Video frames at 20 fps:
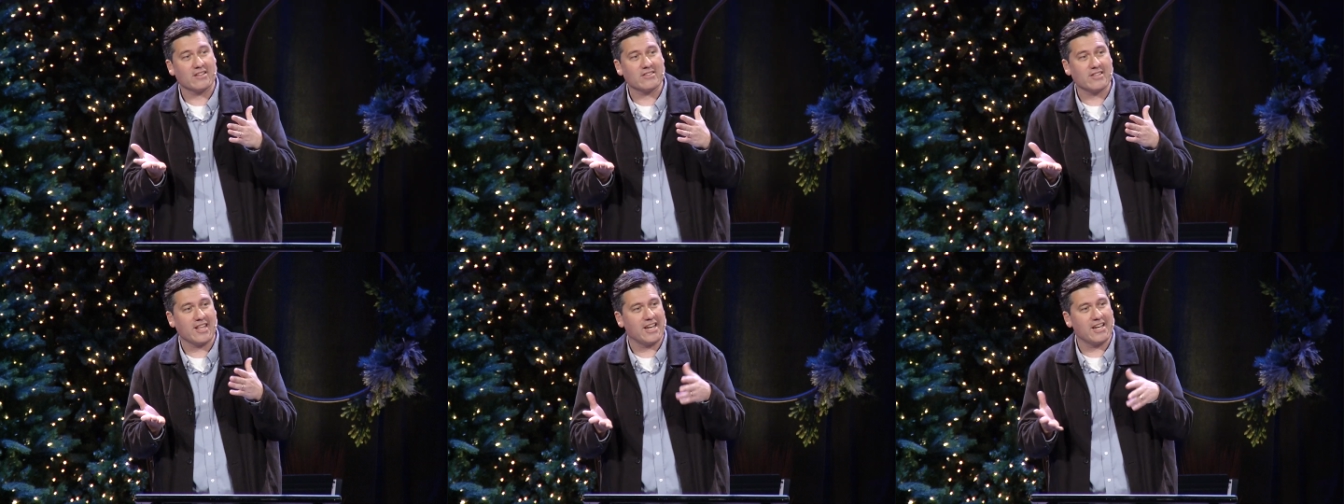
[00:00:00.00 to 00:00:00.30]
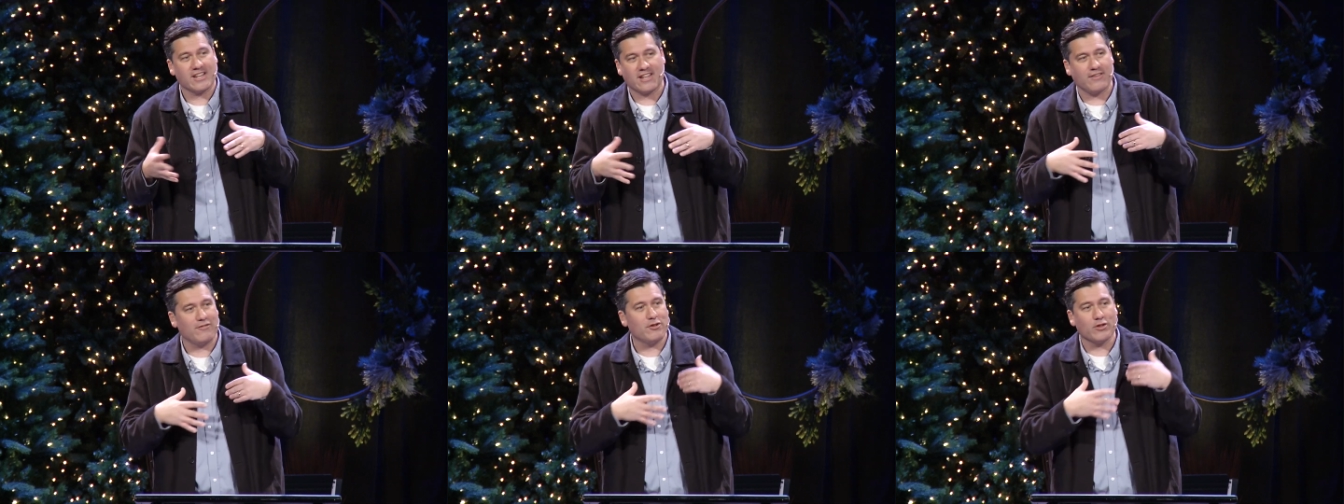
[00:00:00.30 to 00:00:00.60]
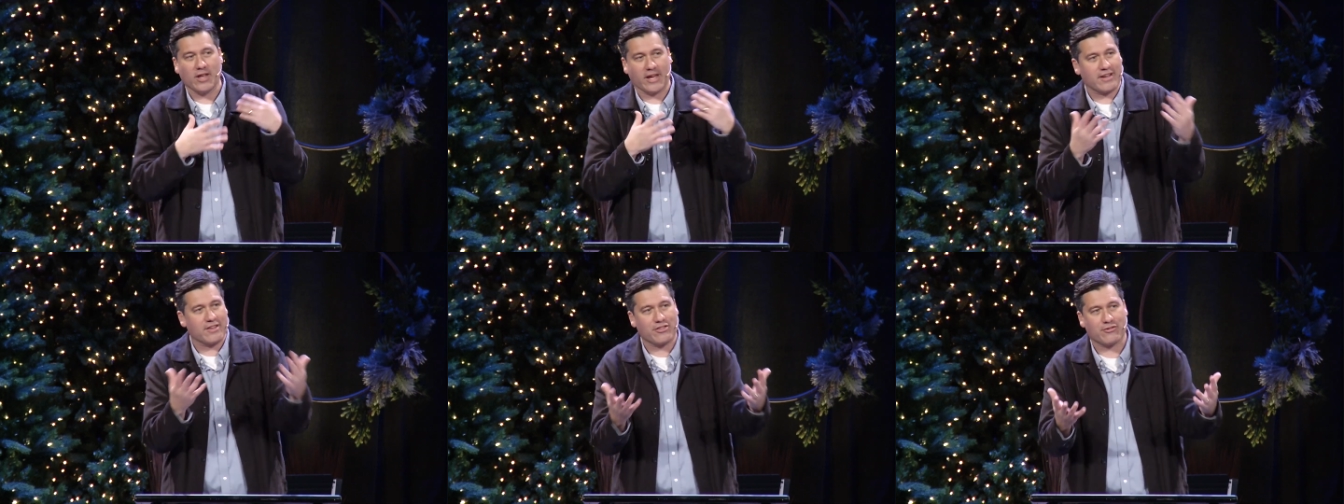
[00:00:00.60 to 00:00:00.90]
They didn't give
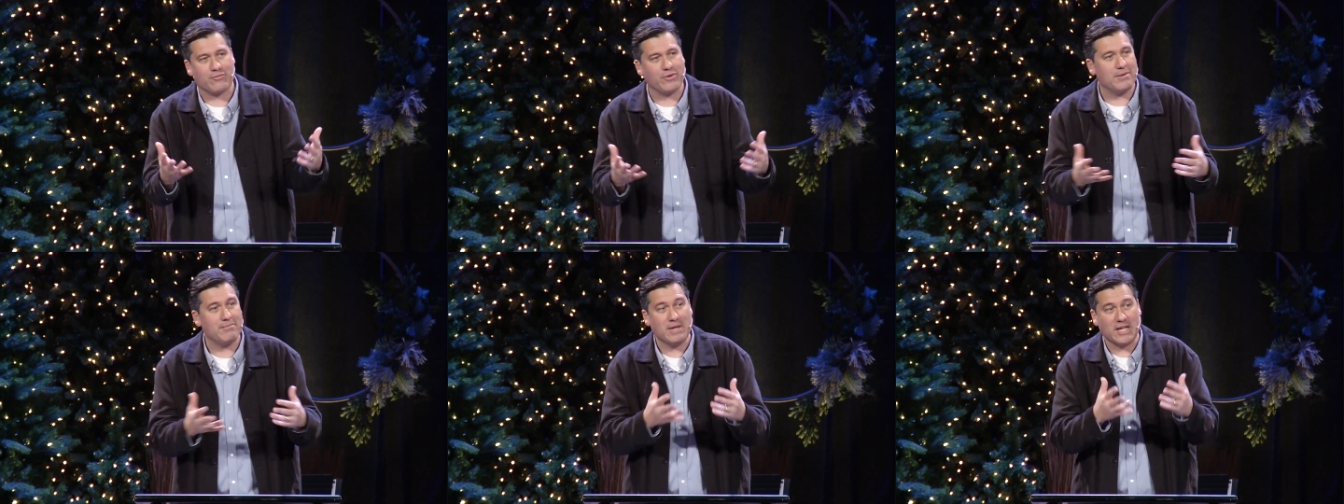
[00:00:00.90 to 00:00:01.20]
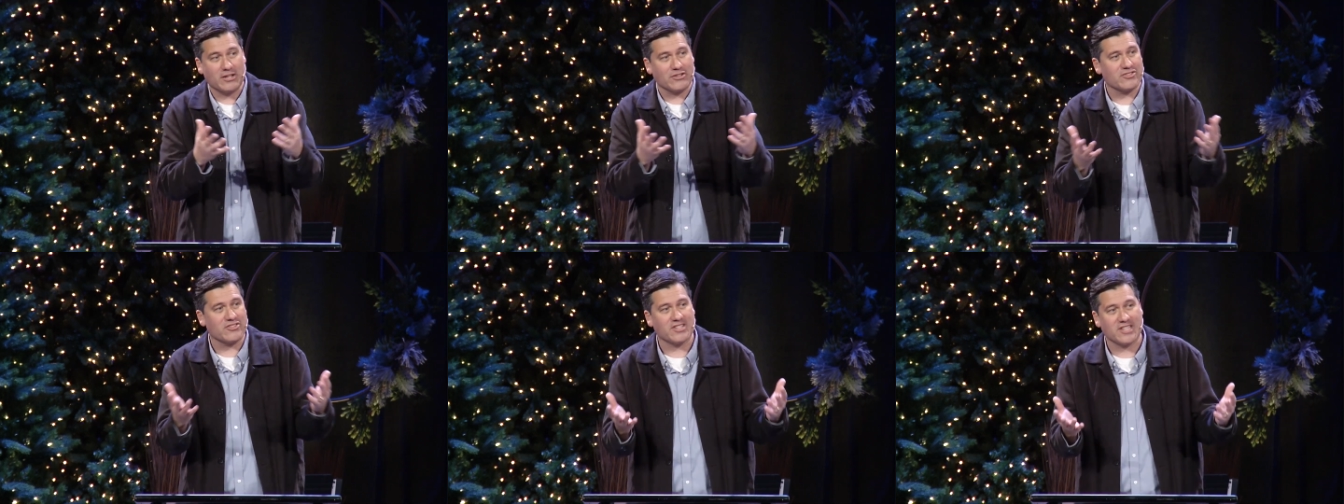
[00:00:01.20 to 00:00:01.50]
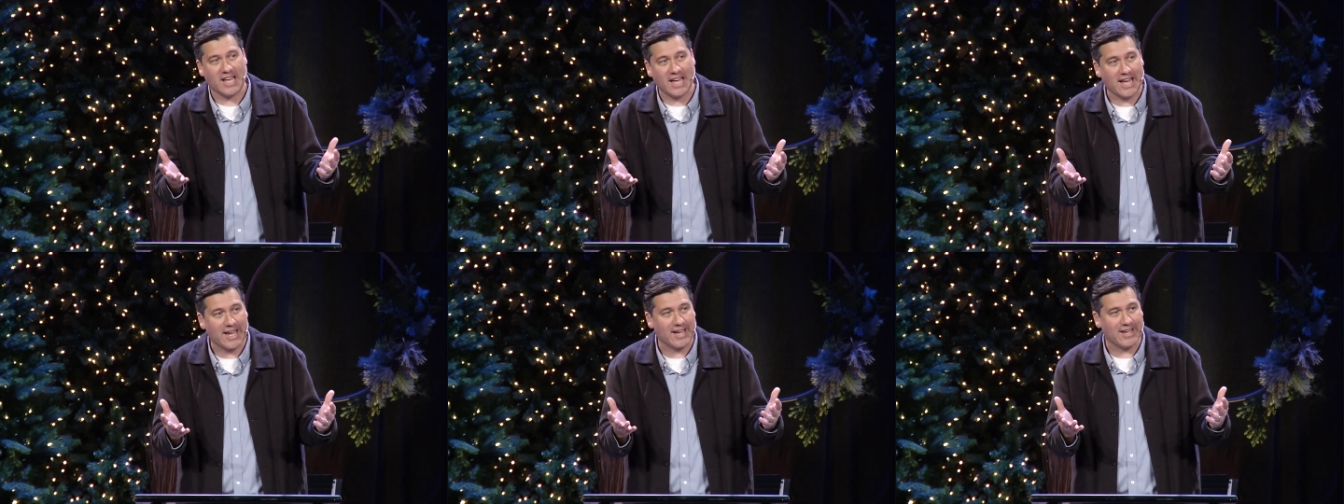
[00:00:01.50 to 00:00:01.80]
you like three meals a
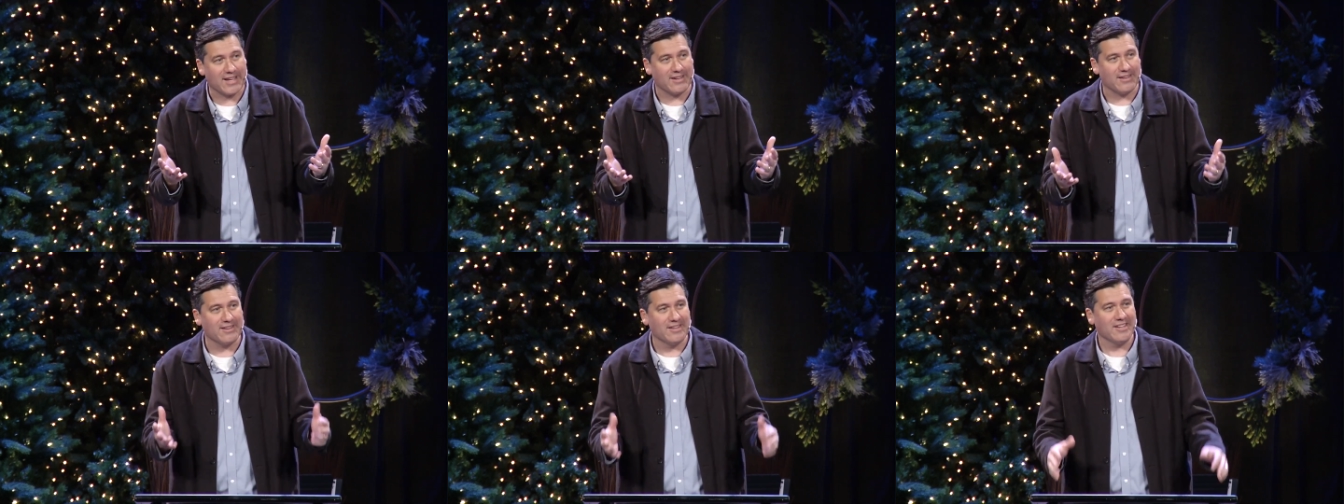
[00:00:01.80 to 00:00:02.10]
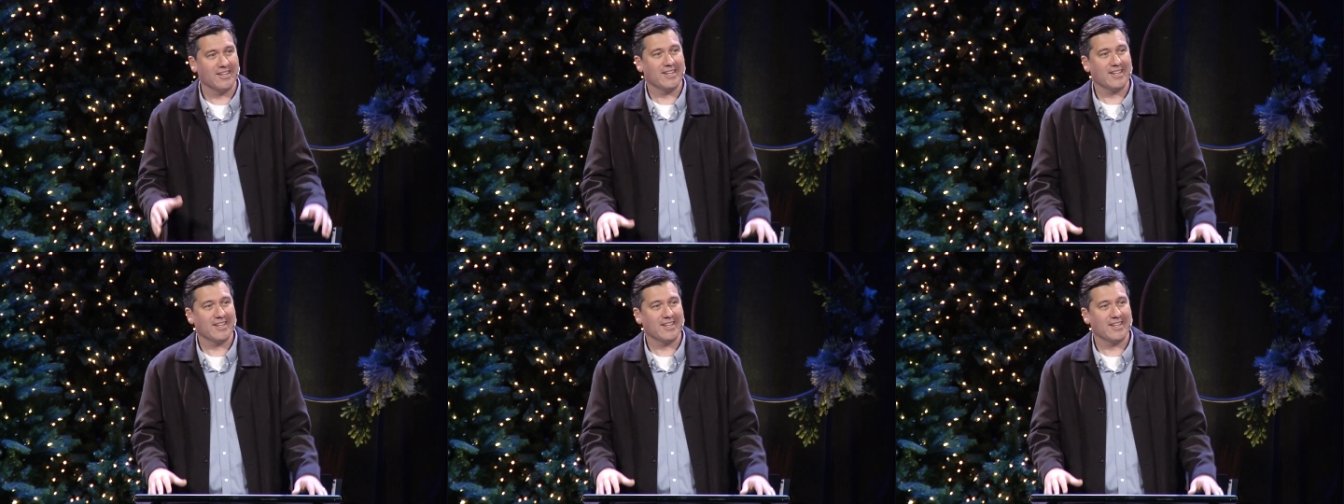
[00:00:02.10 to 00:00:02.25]
day and